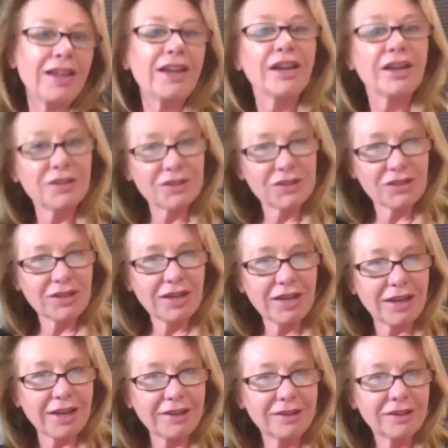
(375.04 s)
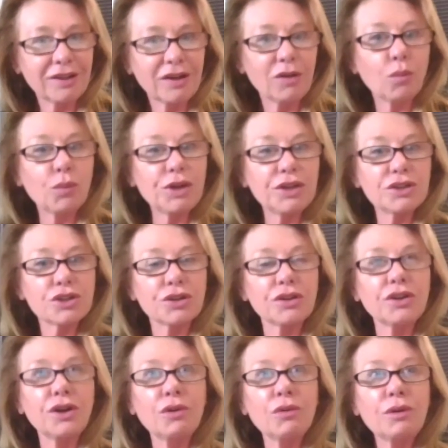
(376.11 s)
Instead, we should
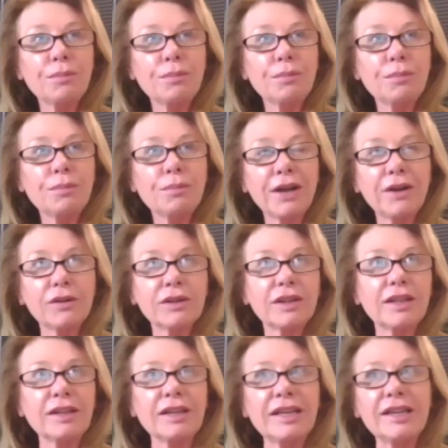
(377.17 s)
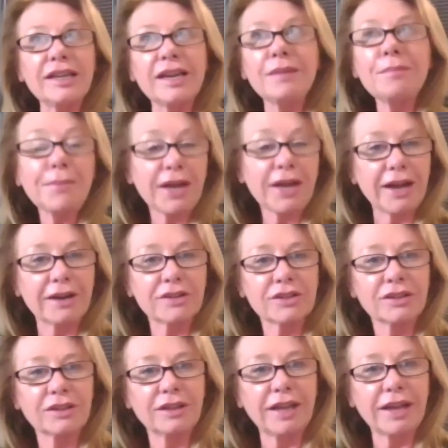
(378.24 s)
know about the impact
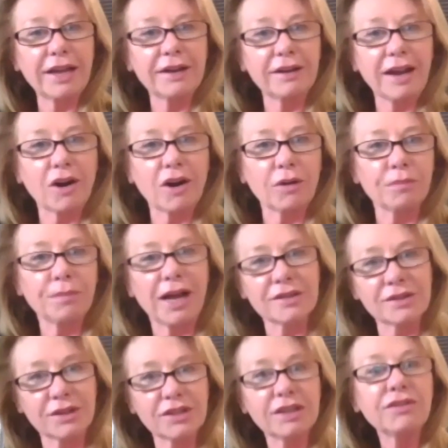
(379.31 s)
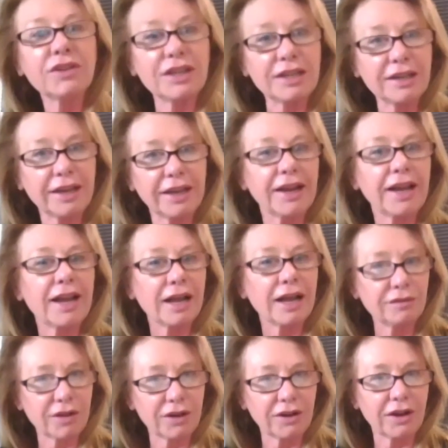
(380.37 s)
that our positivity can have
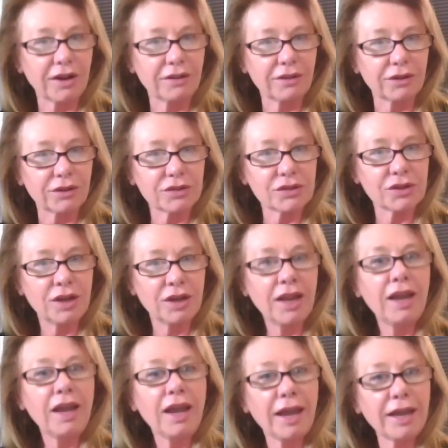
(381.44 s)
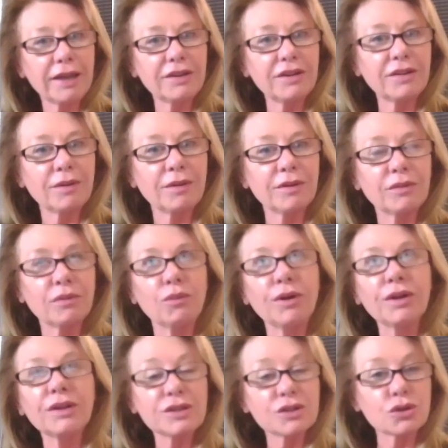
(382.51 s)
on others and
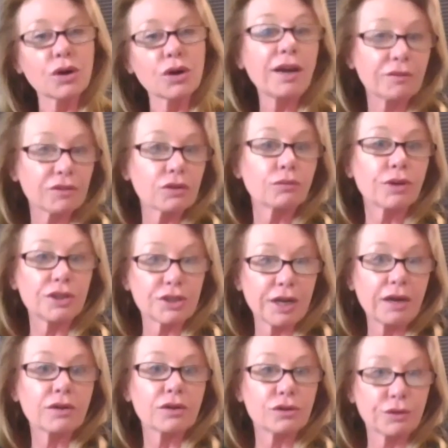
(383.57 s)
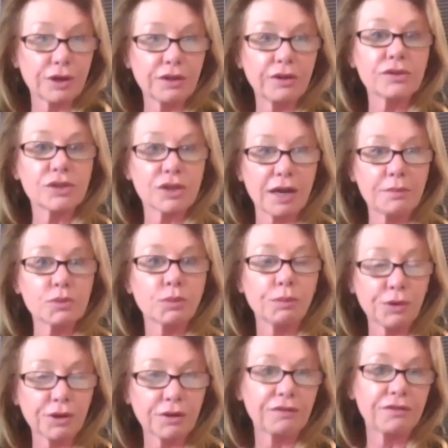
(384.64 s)
really strive to reach out during those times when
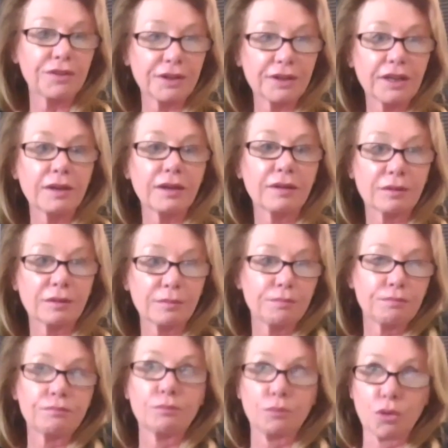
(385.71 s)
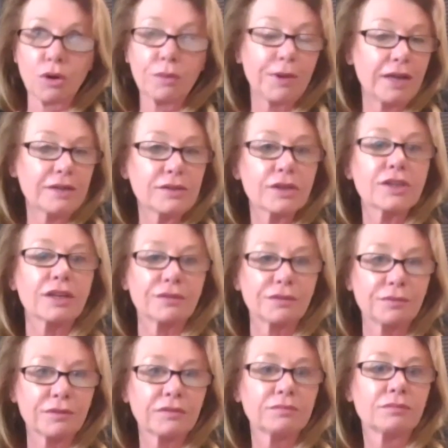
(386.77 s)
we are feeling more positive,
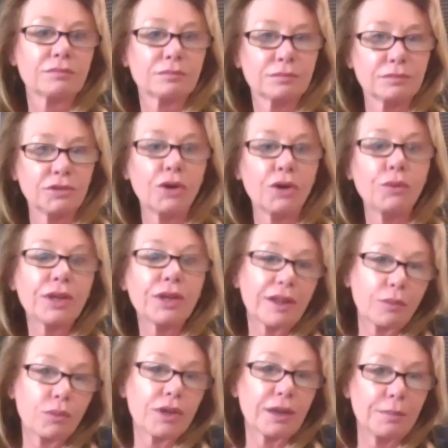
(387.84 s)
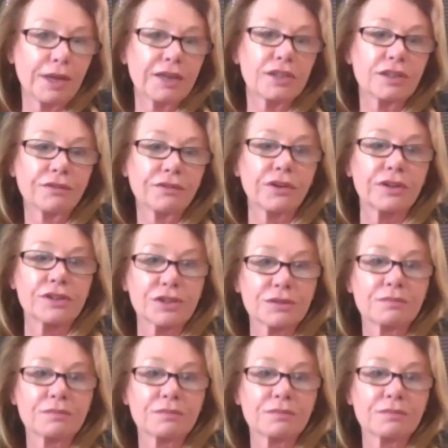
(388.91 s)
knowing that we social distancing